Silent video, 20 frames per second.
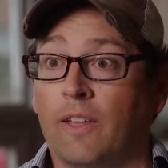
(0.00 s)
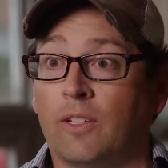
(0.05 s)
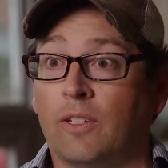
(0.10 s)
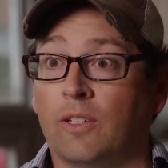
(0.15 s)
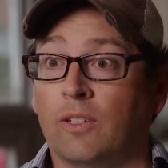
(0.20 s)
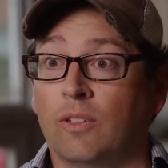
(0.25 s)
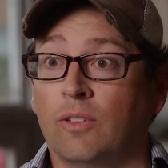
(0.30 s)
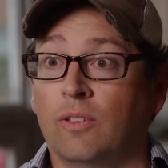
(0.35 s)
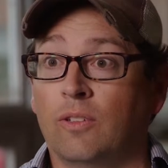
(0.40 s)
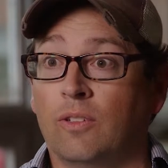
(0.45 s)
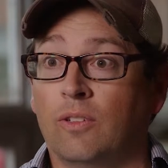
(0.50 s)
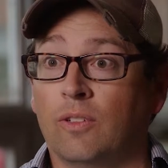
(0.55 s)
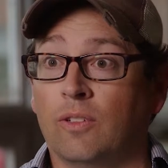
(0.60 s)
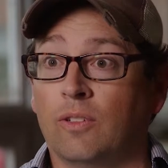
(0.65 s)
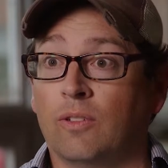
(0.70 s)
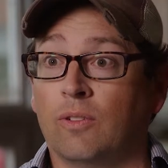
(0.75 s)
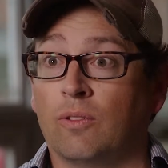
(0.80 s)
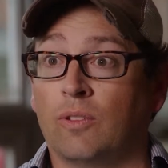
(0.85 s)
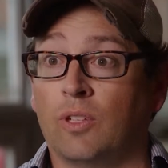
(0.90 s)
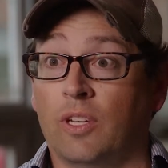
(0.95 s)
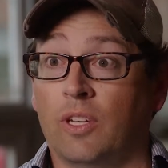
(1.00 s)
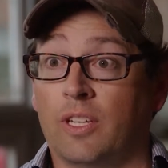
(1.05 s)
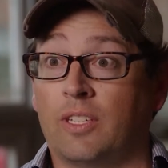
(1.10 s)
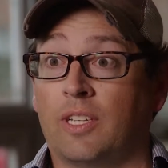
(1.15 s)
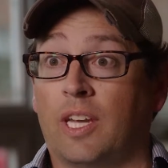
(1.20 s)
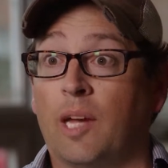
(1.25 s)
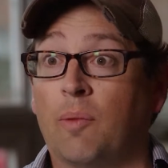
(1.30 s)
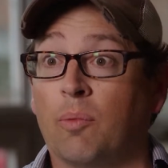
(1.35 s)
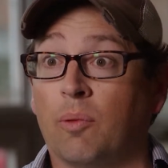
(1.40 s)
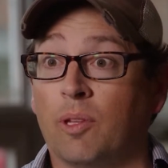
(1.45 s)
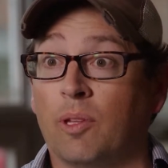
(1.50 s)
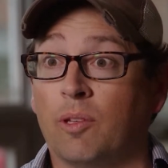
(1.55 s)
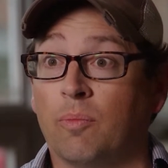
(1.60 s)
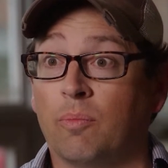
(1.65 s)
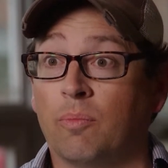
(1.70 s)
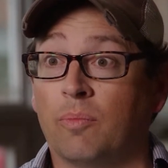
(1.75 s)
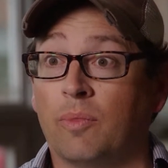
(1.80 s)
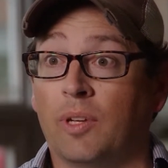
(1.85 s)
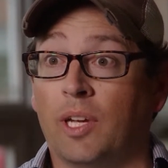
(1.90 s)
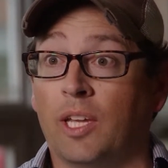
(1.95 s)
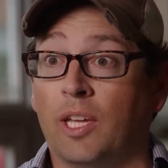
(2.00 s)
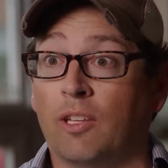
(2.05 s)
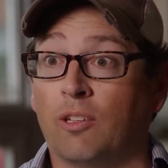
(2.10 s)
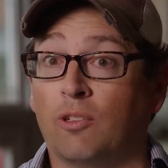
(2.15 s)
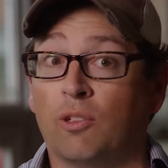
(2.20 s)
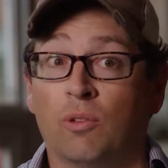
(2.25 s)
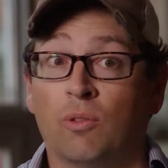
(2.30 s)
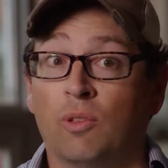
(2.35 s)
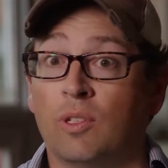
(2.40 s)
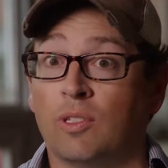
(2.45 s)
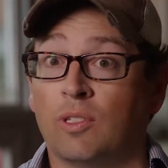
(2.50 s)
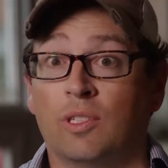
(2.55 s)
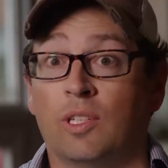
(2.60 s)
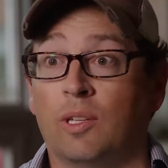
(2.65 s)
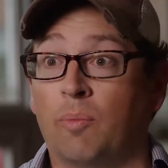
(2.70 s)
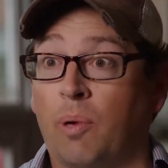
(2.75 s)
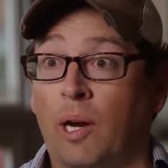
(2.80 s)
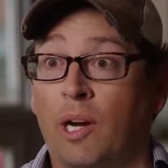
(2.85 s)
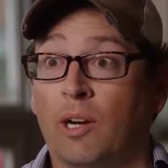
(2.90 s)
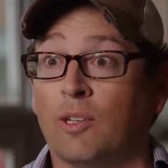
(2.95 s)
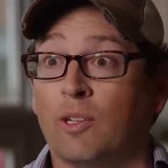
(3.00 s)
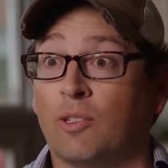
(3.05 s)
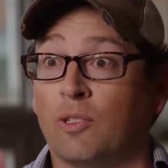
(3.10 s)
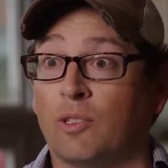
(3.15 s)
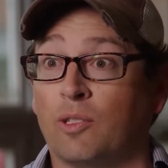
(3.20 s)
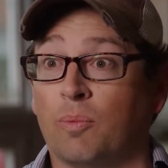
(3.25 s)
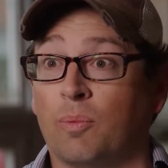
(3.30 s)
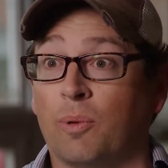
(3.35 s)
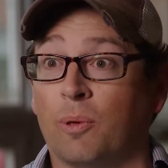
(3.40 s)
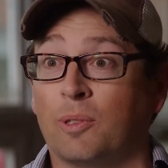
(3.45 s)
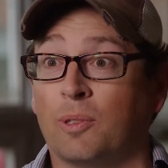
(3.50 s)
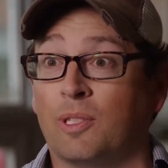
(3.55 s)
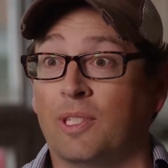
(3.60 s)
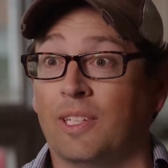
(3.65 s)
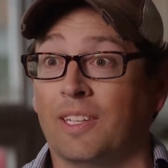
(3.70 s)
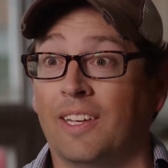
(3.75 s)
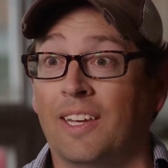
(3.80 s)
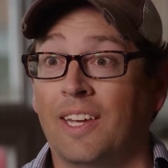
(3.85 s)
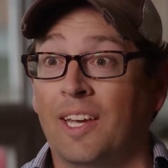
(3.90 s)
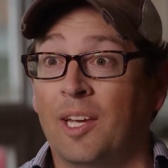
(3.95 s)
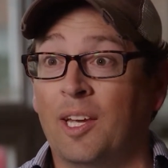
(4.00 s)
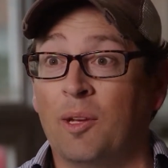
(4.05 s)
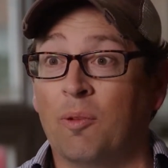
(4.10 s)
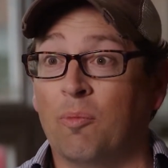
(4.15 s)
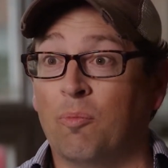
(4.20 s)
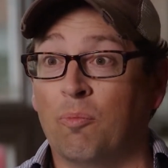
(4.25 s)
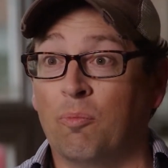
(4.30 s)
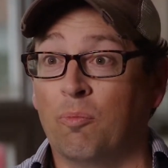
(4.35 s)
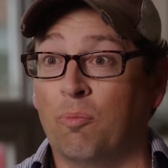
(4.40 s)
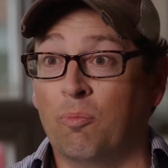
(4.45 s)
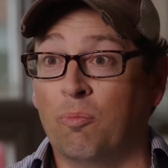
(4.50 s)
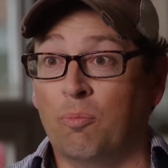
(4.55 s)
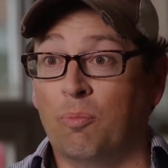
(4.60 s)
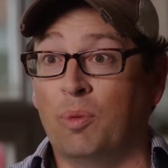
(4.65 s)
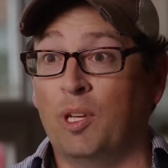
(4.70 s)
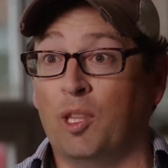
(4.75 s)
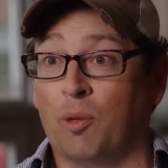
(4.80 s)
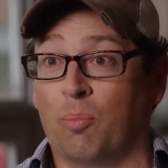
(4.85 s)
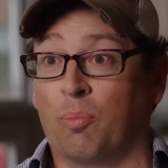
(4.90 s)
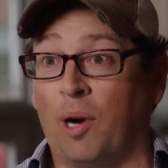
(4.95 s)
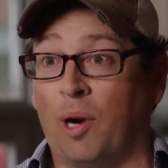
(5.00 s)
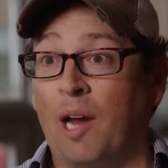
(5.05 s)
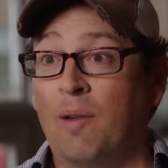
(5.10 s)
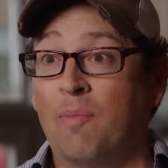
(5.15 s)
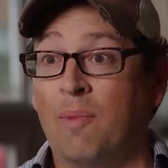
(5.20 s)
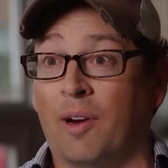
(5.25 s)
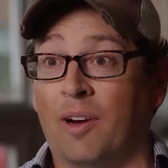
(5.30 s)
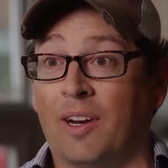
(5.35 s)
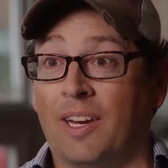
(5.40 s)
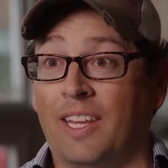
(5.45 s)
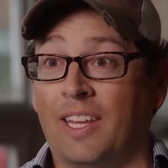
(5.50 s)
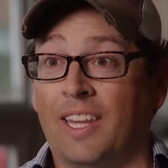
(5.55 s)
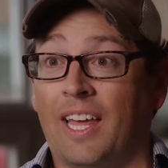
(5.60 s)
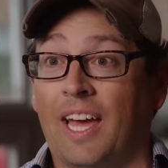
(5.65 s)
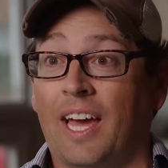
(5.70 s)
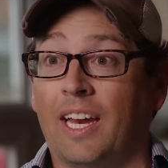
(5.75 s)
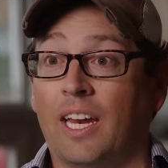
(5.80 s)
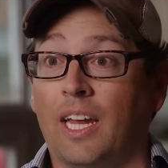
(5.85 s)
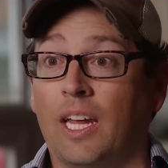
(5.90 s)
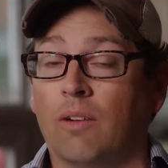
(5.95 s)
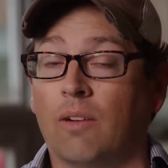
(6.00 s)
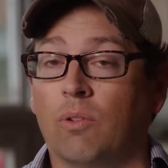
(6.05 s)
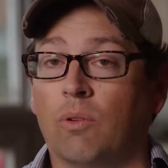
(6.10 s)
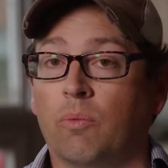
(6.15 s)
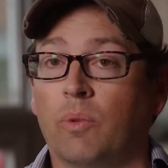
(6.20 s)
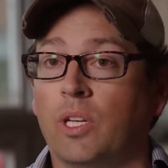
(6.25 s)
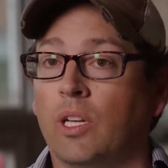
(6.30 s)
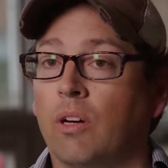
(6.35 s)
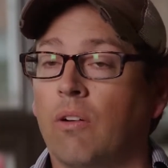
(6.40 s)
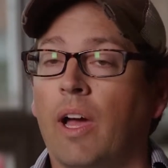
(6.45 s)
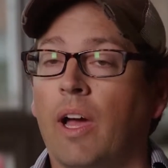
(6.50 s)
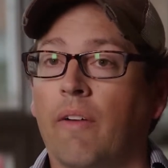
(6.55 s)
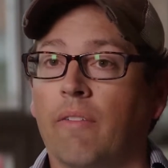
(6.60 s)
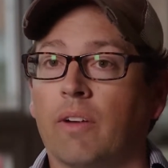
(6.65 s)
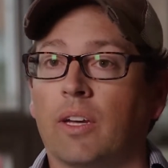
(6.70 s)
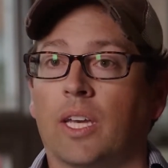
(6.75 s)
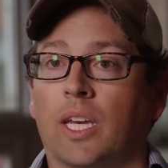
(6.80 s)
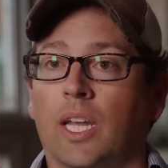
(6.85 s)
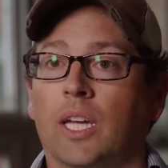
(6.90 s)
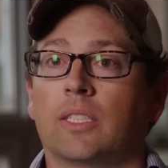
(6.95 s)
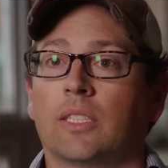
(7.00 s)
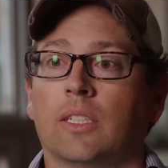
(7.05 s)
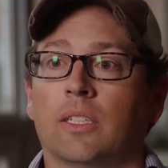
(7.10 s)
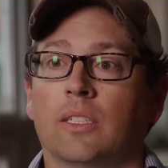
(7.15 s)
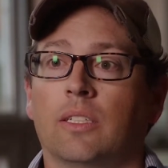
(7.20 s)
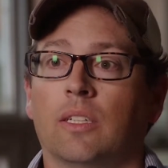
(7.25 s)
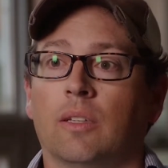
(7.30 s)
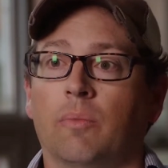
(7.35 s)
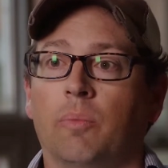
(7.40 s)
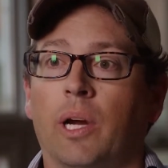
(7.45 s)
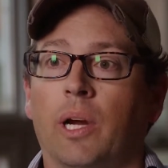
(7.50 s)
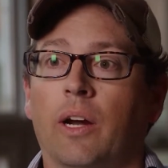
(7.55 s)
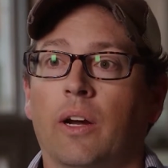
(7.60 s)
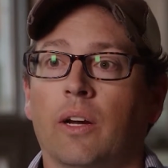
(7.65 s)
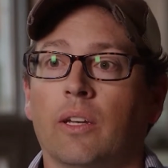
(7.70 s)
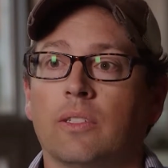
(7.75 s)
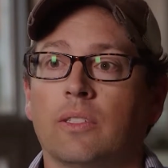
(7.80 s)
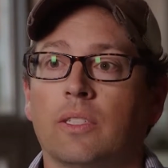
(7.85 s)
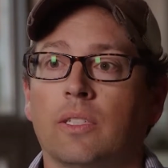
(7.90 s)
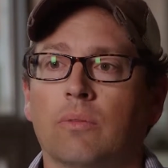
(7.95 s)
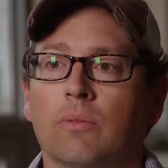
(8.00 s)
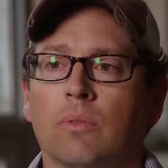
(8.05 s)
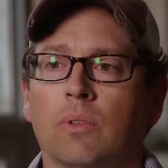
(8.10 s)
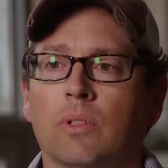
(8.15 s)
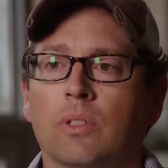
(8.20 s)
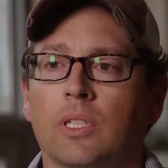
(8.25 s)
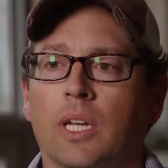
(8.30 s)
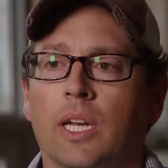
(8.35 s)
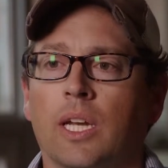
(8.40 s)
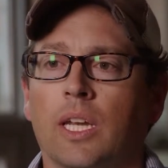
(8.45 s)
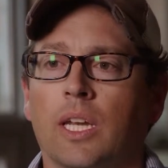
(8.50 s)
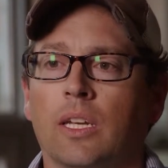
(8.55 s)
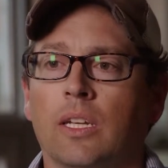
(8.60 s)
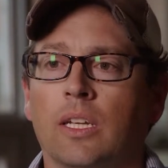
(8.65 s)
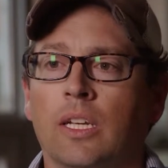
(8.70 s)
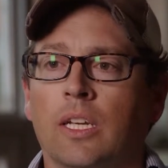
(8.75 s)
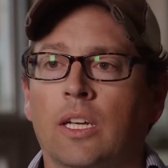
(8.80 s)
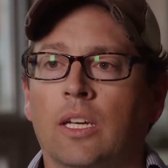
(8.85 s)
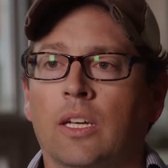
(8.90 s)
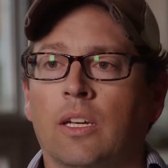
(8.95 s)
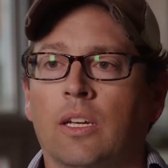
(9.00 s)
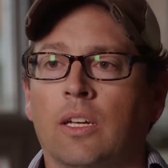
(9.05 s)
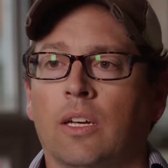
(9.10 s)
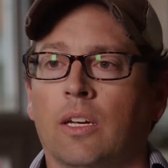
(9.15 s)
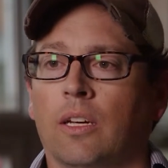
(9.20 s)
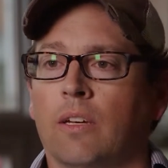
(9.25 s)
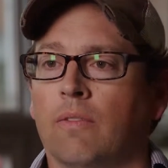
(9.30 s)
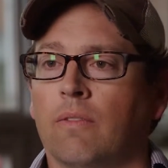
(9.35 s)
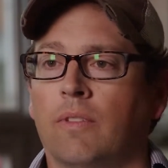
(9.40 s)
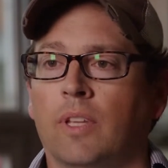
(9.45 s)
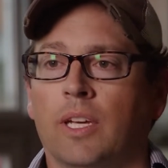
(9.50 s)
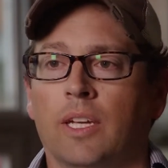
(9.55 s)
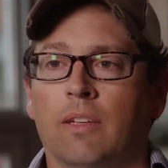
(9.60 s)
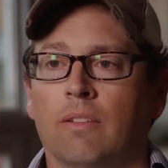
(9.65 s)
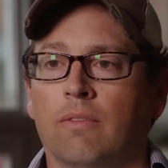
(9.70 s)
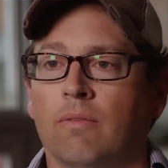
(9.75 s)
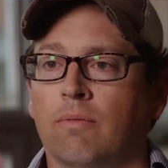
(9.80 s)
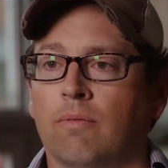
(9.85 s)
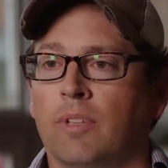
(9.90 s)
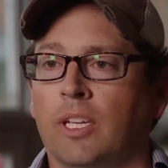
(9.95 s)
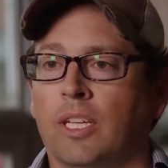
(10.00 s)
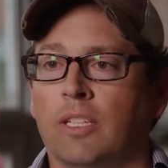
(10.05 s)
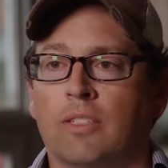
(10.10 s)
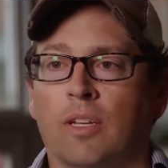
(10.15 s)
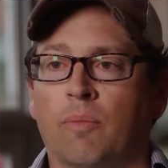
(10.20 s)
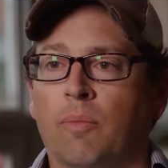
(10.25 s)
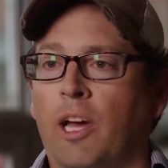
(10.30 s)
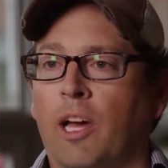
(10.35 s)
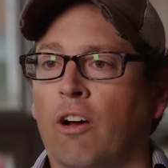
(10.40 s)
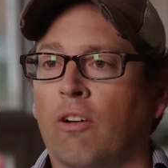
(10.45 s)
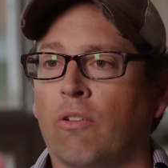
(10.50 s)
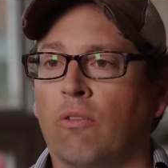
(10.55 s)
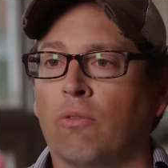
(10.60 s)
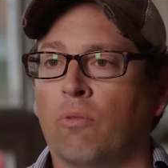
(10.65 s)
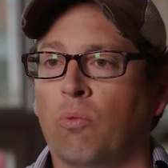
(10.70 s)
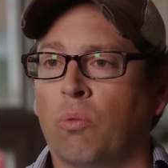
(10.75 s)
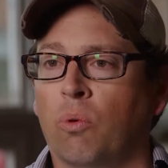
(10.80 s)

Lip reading: to disciple them. And the truth is that parents are supposed to be the primary in that, and when we don't have a connection to the parents, then we're saying that somehow